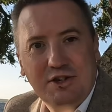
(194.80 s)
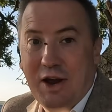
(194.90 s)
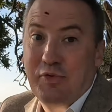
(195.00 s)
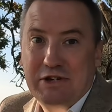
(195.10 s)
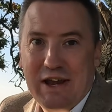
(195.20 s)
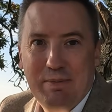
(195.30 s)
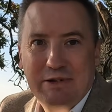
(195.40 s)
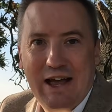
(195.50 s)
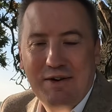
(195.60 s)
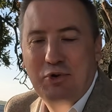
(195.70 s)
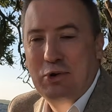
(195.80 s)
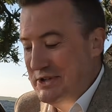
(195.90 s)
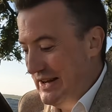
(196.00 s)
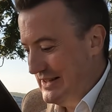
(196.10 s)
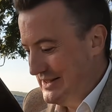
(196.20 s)
Cheffy Chambertin, of
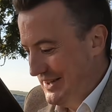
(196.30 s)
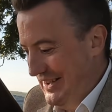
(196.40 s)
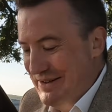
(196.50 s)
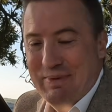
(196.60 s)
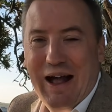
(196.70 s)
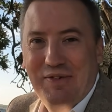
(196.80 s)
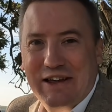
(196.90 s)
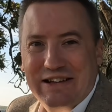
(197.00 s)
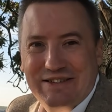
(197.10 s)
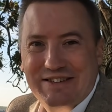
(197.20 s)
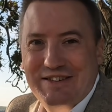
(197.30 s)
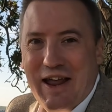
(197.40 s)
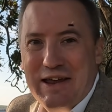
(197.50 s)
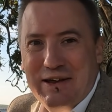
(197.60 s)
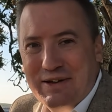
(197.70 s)
course it is. I'm having
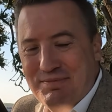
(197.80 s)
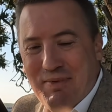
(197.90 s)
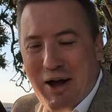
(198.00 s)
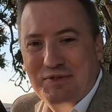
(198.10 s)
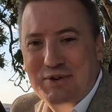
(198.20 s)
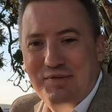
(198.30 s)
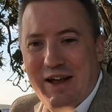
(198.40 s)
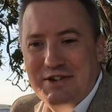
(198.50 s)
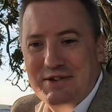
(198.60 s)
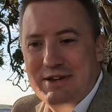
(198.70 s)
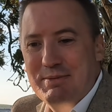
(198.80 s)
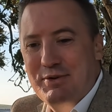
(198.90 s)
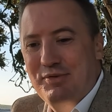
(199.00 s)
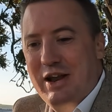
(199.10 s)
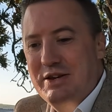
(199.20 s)
steak after a fashion, some
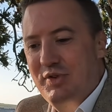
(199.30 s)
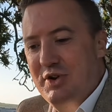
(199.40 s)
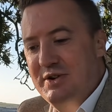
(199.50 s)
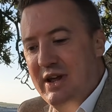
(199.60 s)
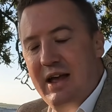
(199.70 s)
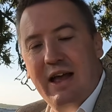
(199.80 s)
sort of French food.